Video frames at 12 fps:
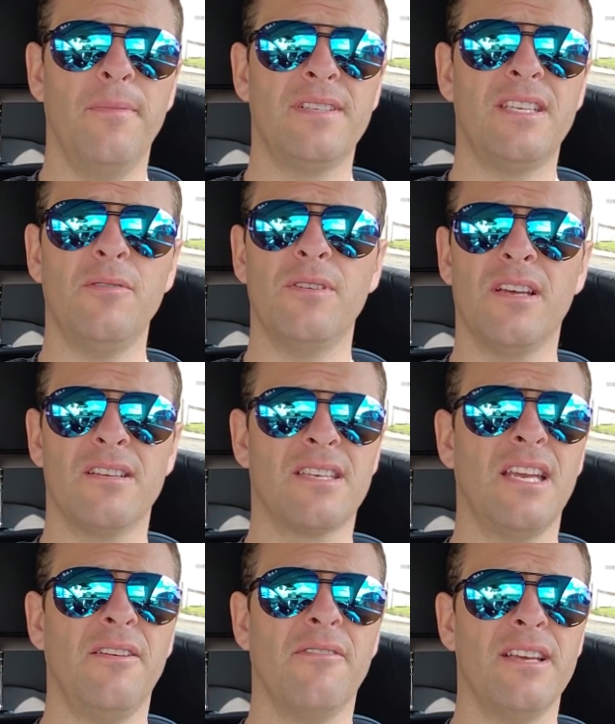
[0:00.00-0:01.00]
See you in
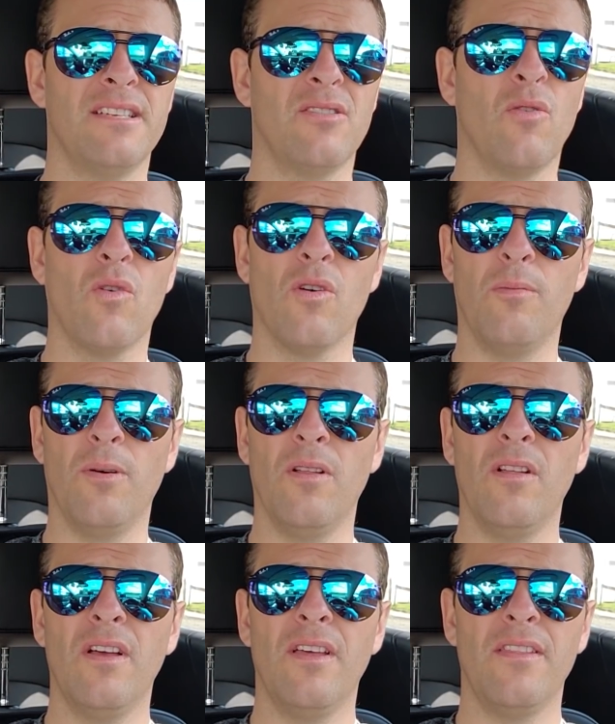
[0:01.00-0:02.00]
Tuscany raced
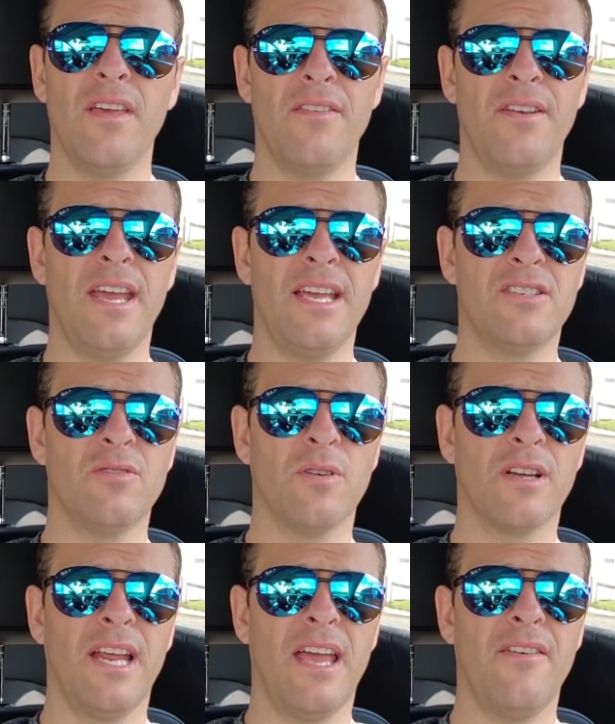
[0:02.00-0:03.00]
horrible the other day, so we're
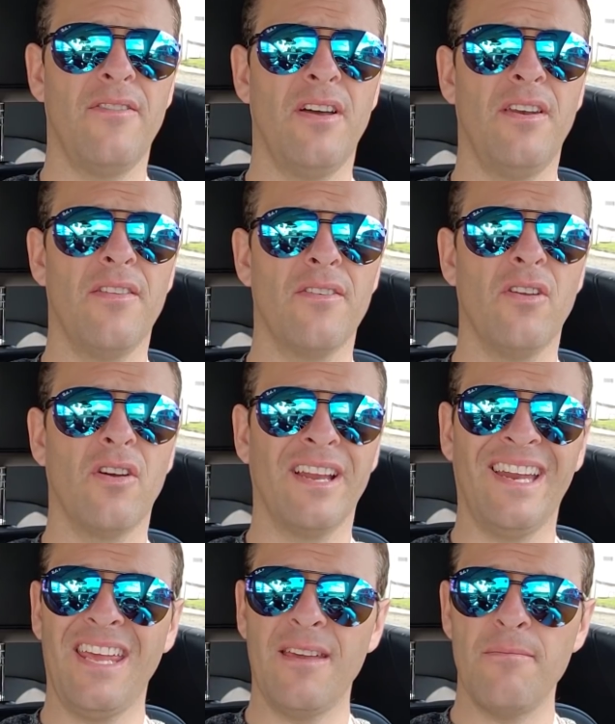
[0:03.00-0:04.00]
going to have another look
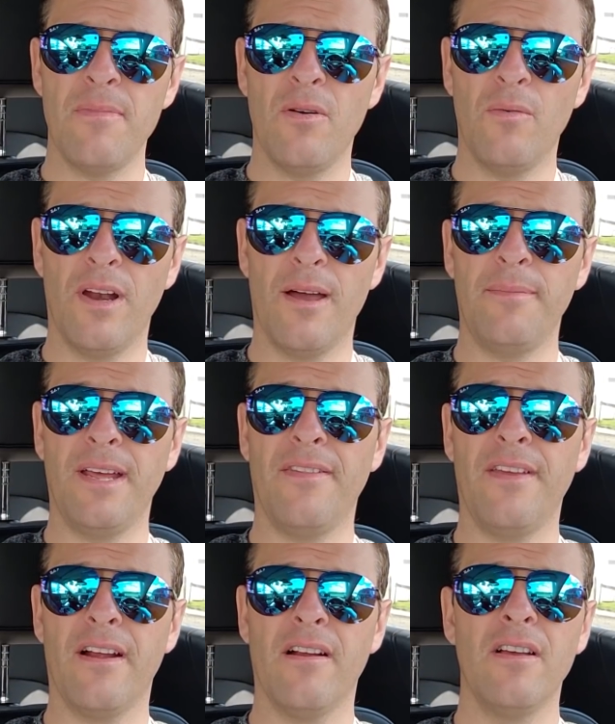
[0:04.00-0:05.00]
at him when I'm down
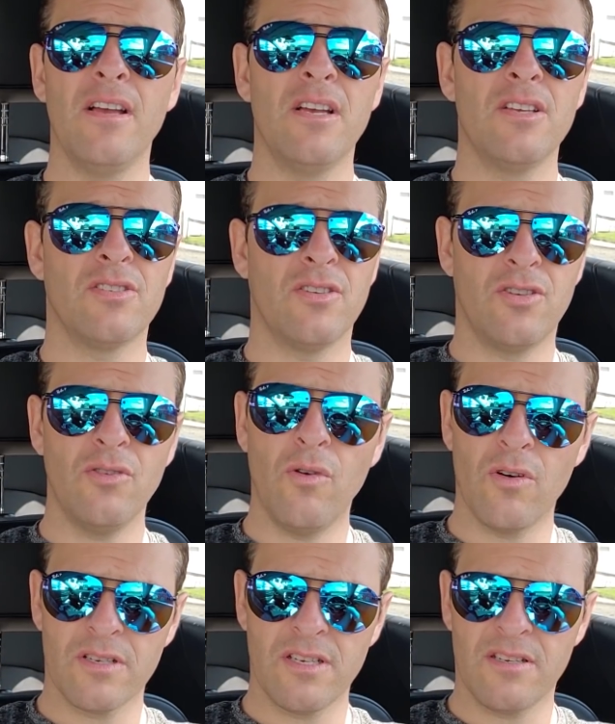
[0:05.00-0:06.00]
there. So two
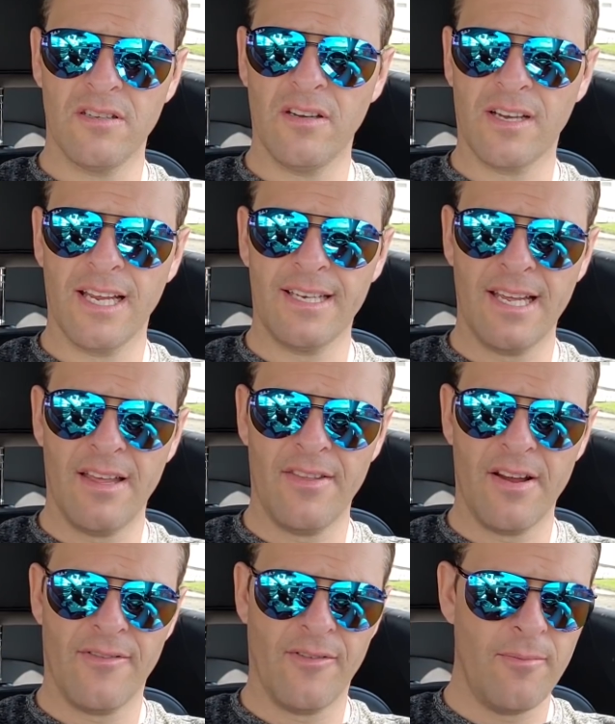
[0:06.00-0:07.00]
horses to look at down
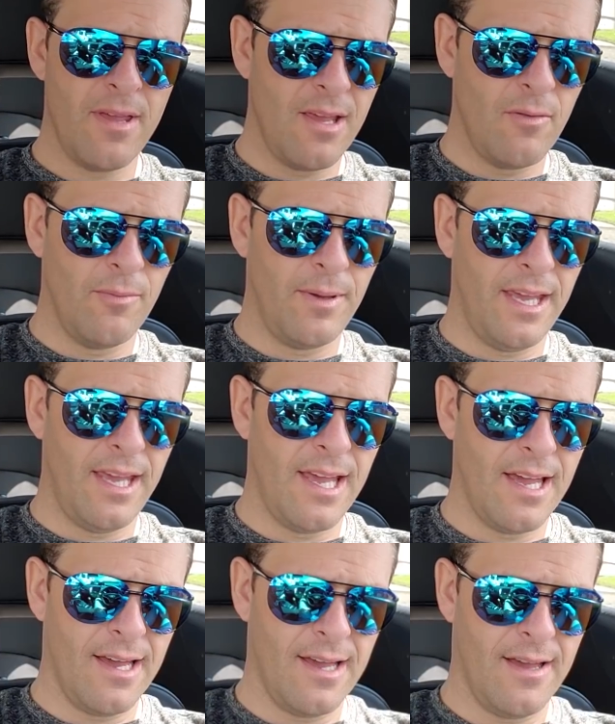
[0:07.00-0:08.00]
there for me will be
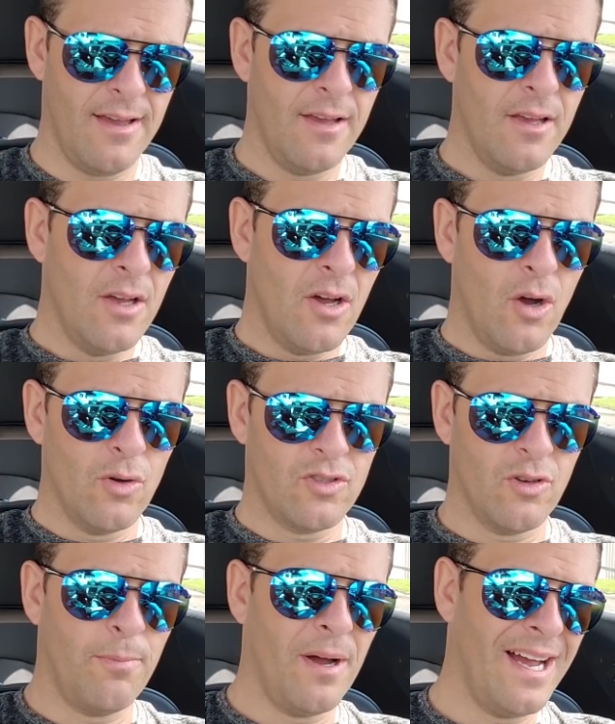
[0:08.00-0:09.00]

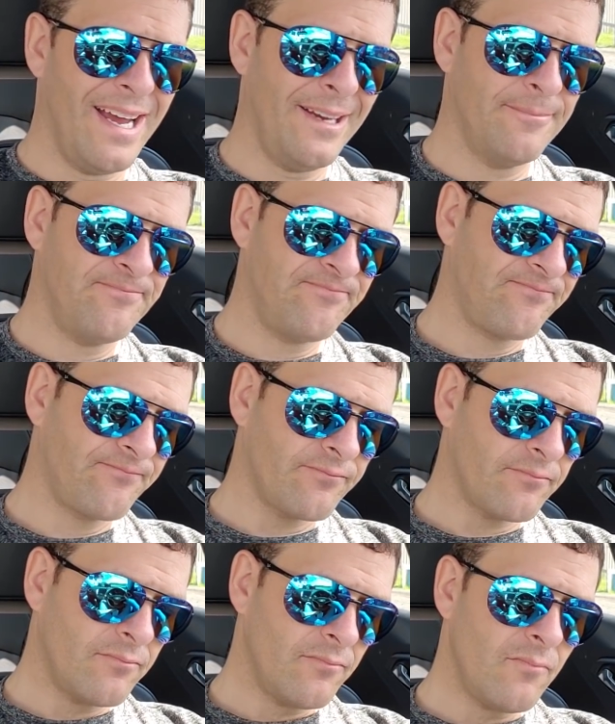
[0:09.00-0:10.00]
Oso Pine
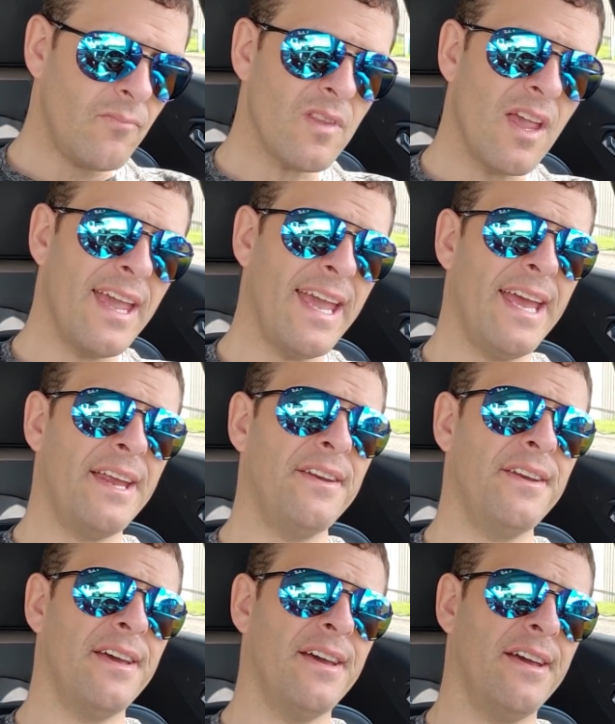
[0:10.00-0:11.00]

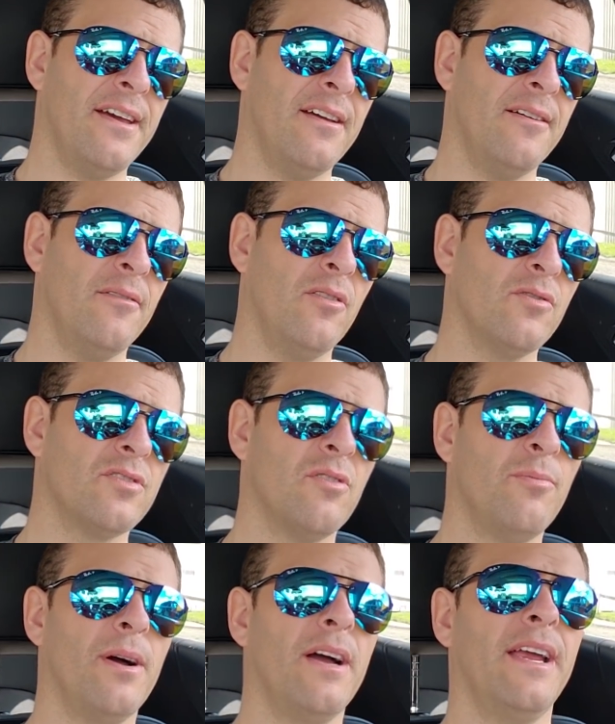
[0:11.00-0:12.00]
and
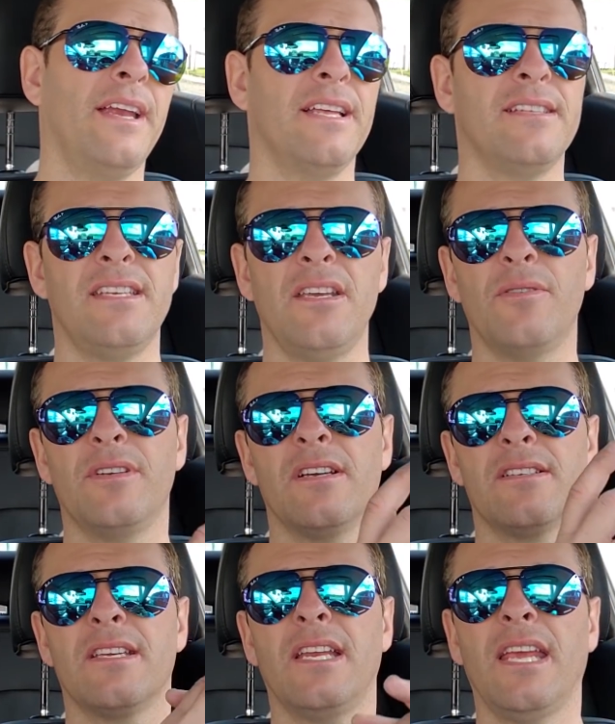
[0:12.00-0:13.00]
See You in
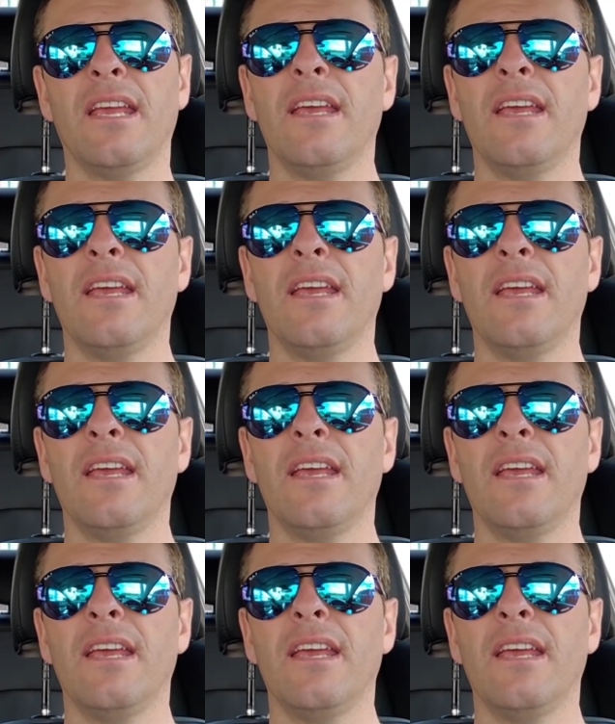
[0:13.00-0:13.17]
Tuscany.